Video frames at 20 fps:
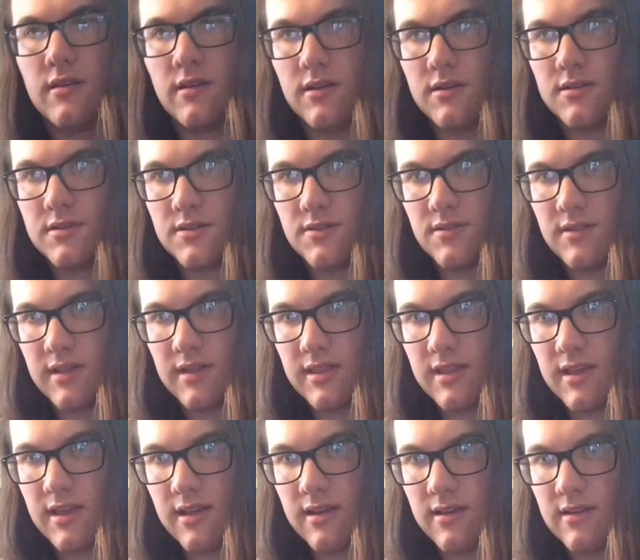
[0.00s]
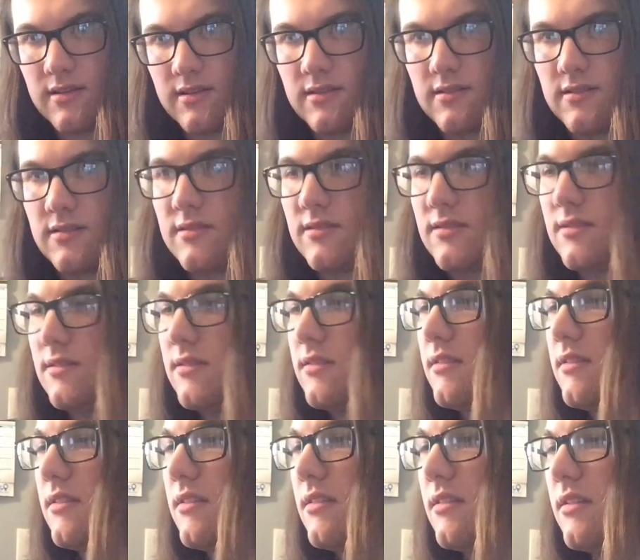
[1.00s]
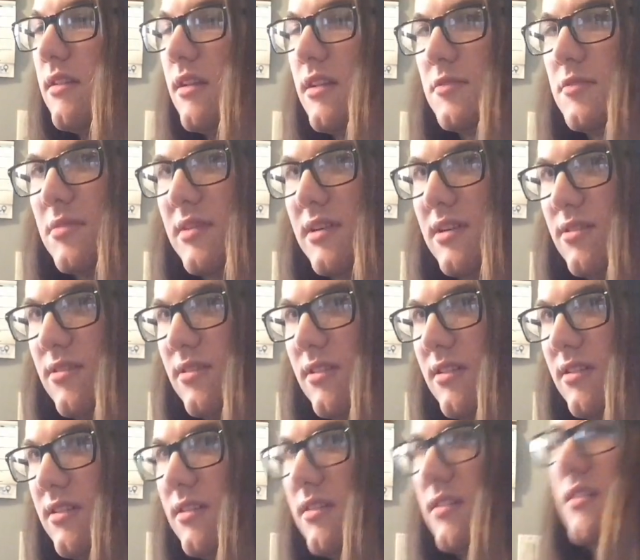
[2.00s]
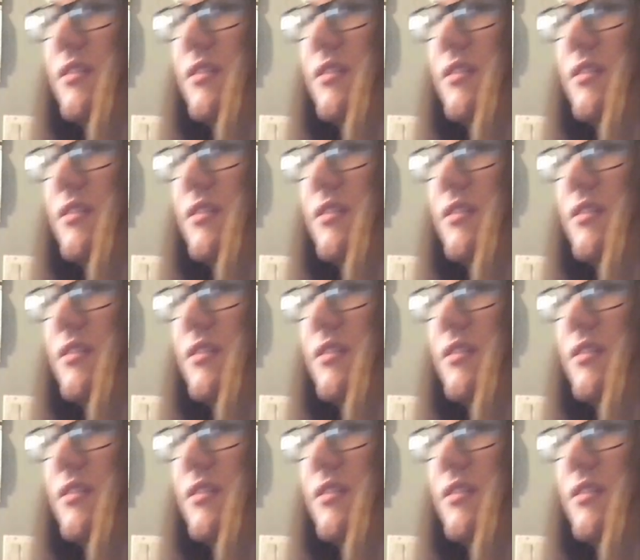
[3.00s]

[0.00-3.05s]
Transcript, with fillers: You just do it like that. That's pretty cool.